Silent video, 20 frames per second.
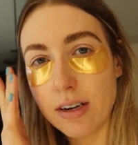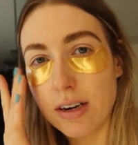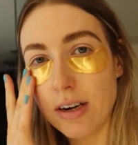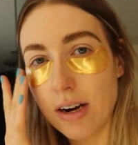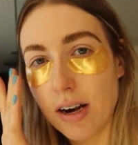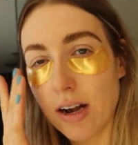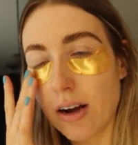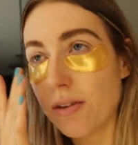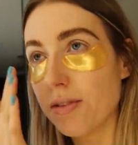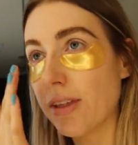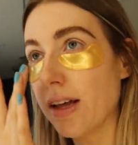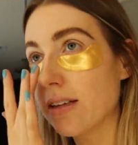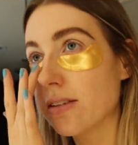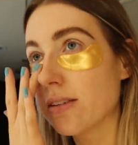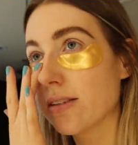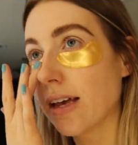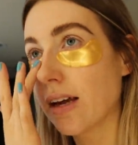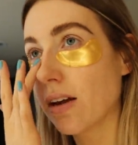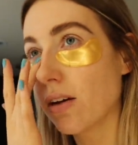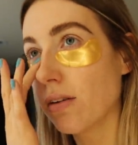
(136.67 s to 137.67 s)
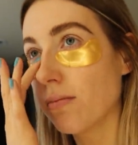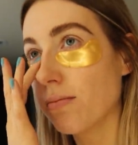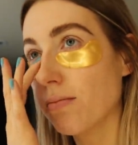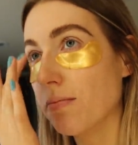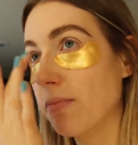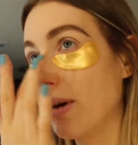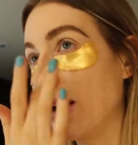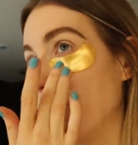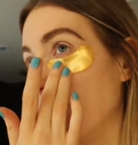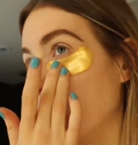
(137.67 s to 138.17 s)
You know, that's like
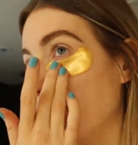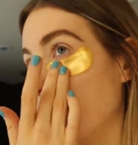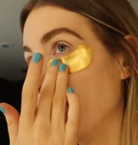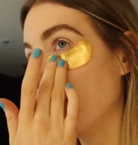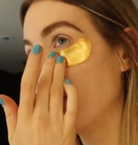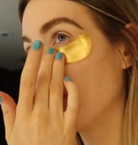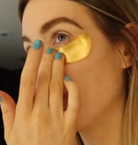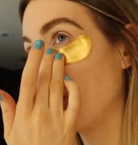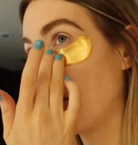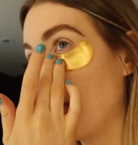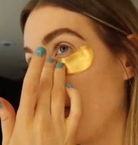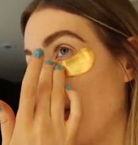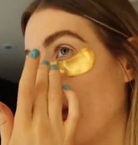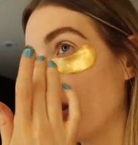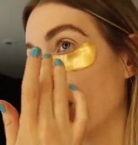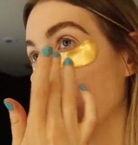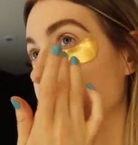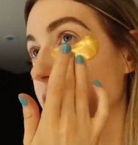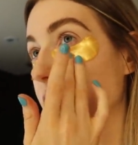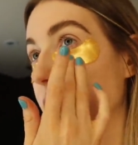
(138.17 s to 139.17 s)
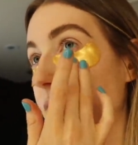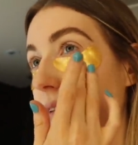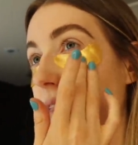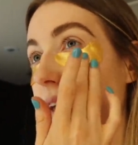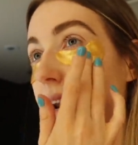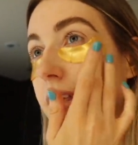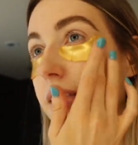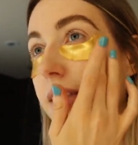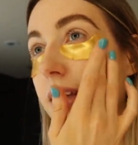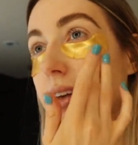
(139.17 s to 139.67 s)
my primary concern with
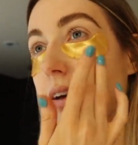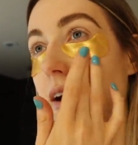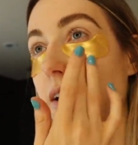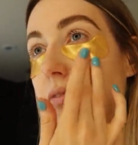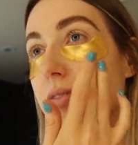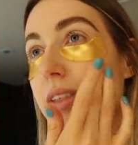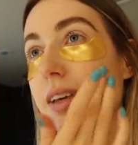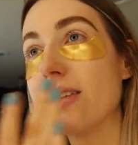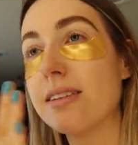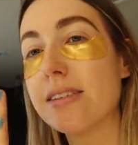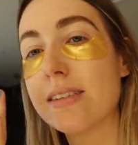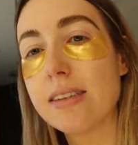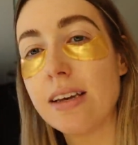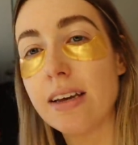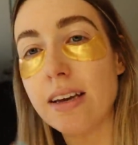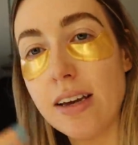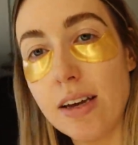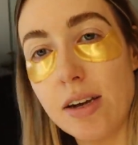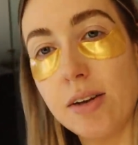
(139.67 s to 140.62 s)
anything of this